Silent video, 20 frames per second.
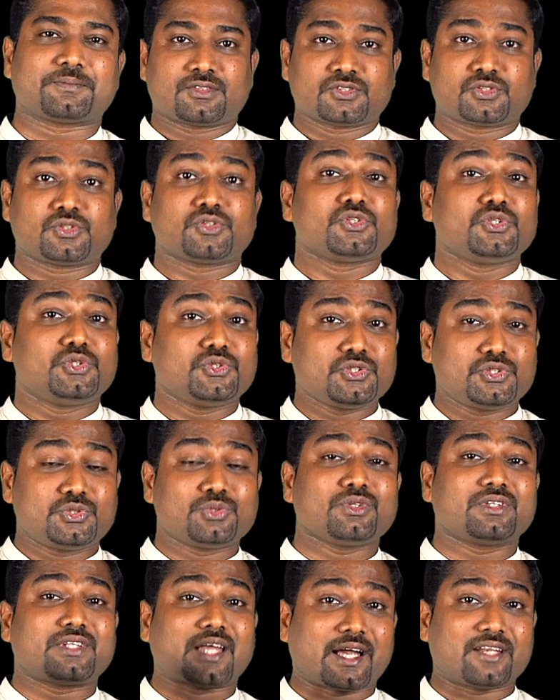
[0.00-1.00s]
So due
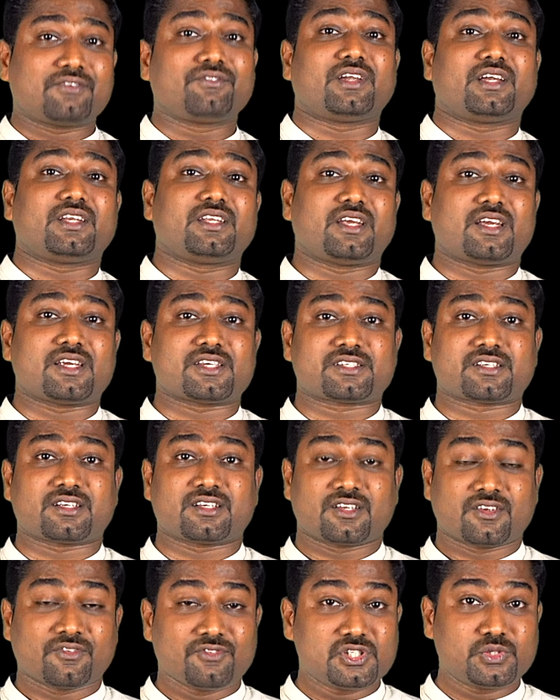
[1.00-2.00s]
to that
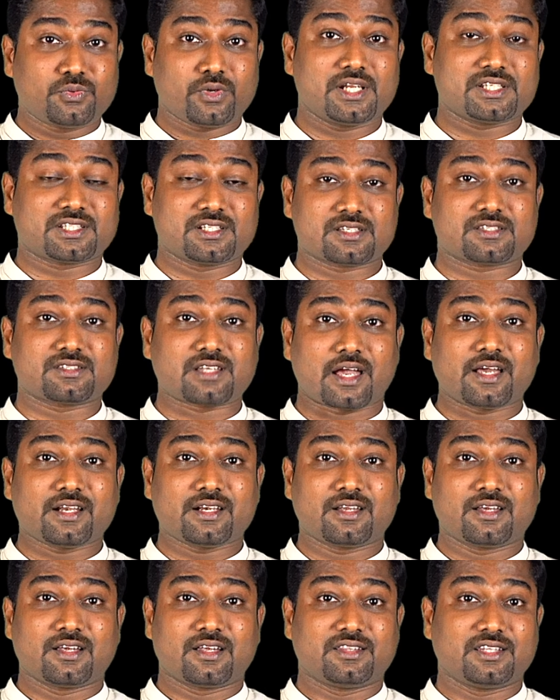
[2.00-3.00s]
variation, which variation is
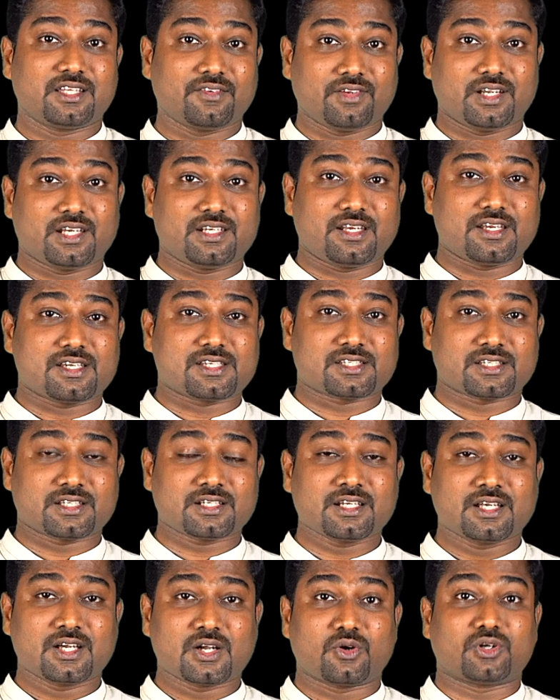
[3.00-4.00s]
that? The
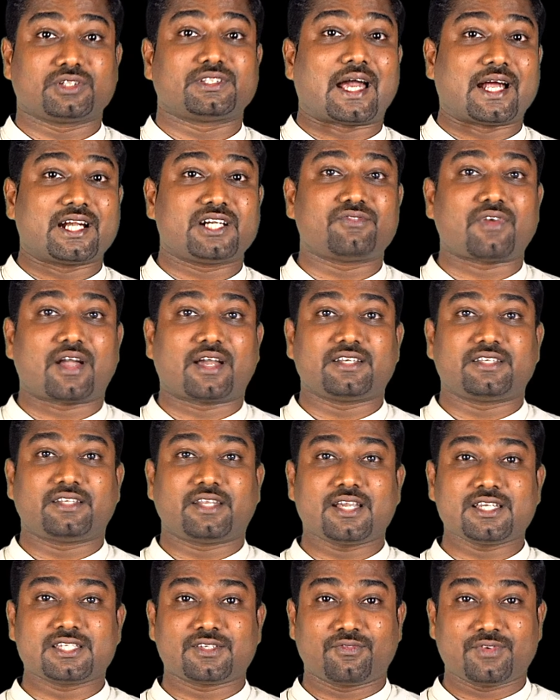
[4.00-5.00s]
variation or the
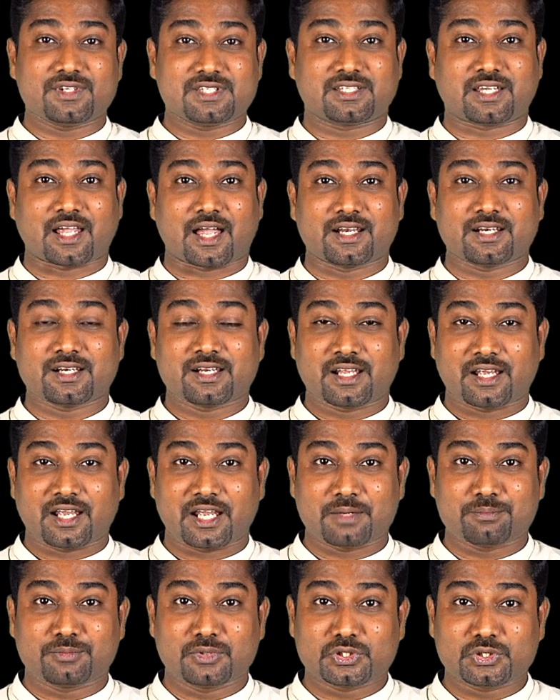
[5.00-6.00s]
advantage which can
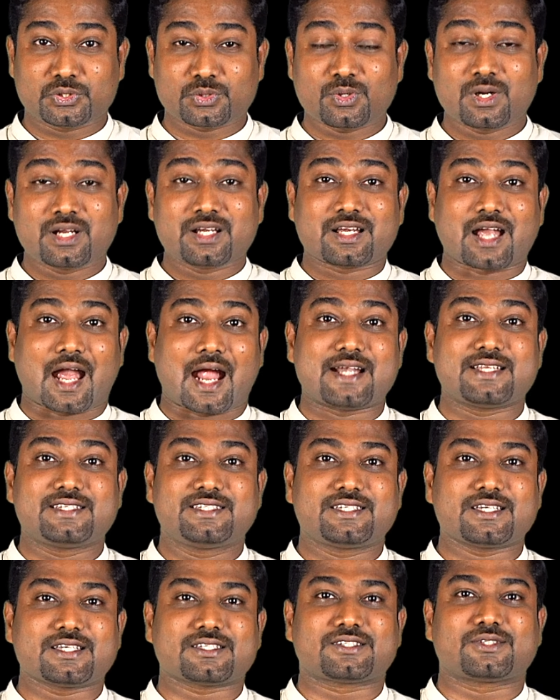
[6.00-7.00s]
able to
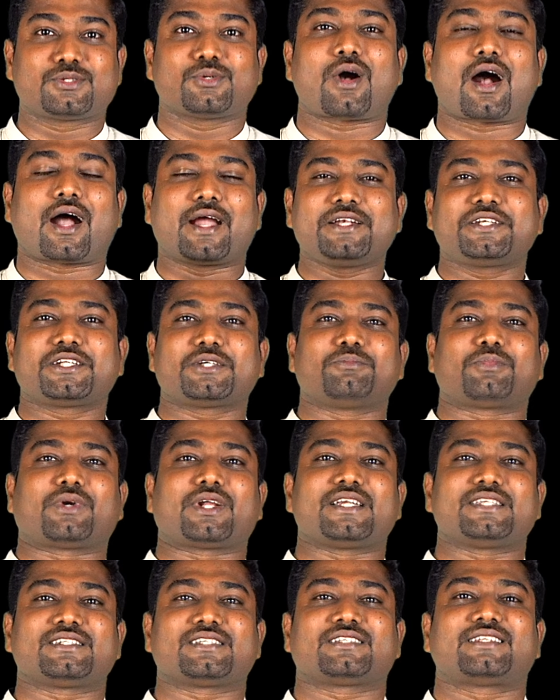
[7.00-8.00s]
adjust to high
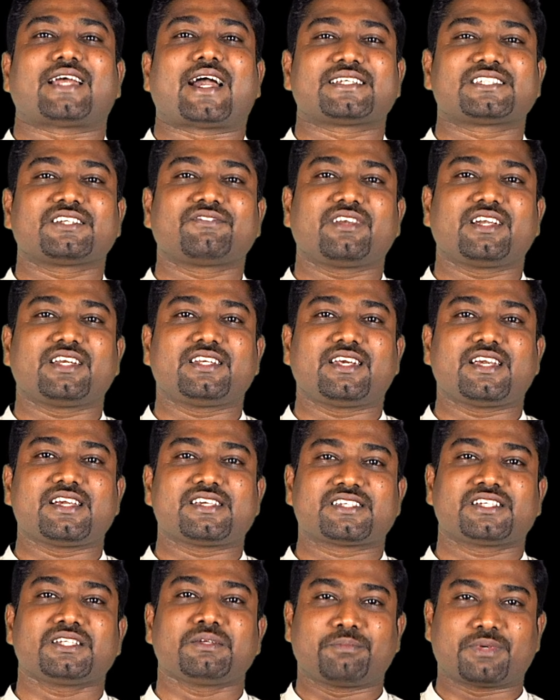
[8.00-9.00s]
temperature, that's a
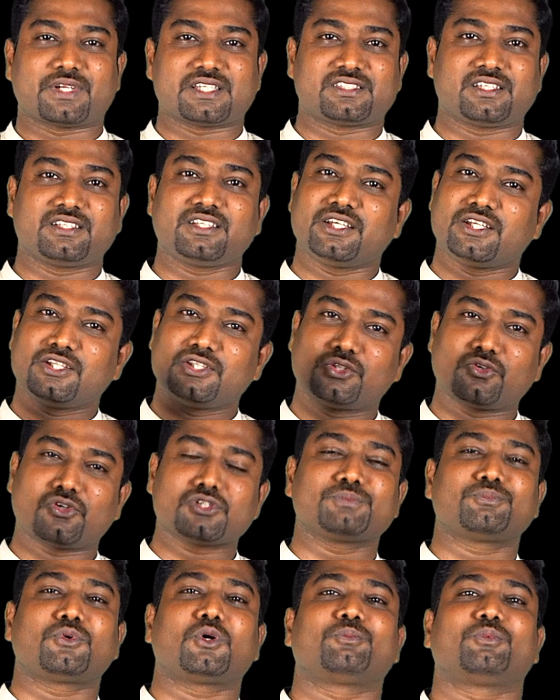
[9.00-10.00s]
variation present in
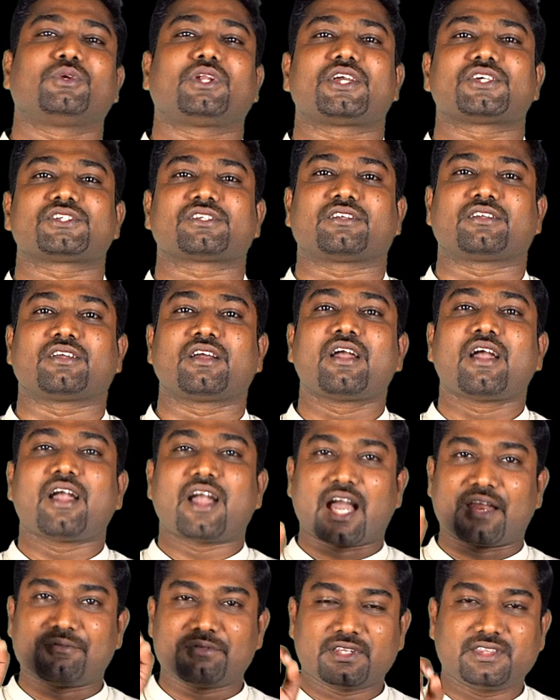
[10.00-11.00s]
those population,
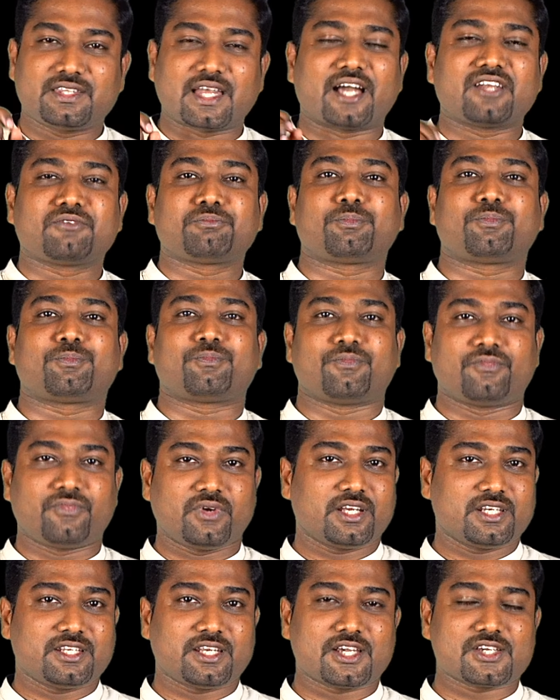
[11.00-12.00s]
and with that
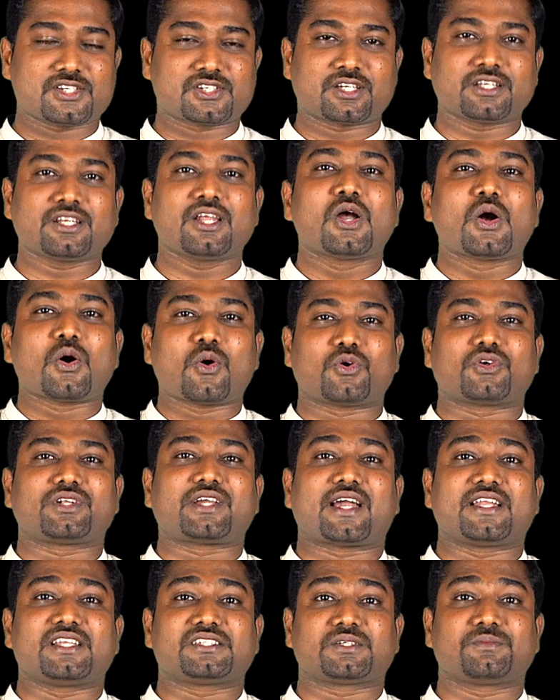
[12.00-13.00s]
variation
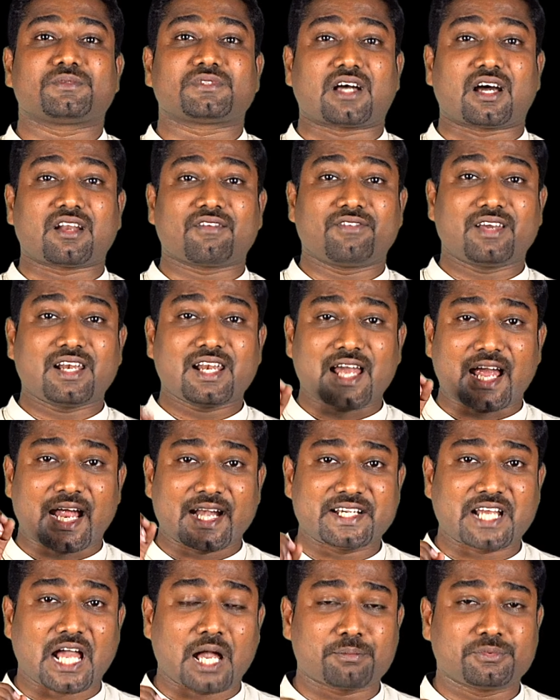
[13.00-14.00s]
organisms are well
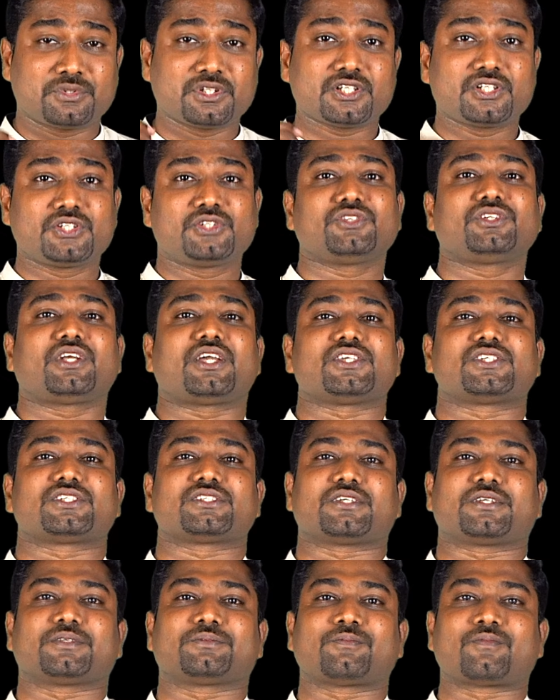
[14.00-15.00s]
adapted to
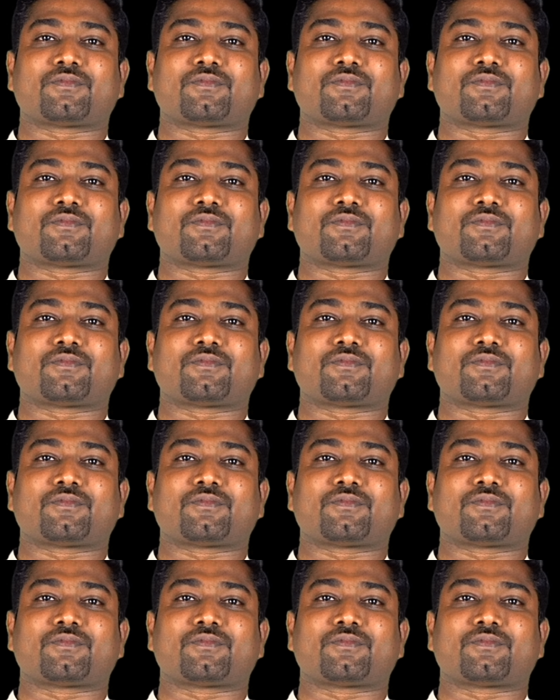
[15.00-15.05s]
nature.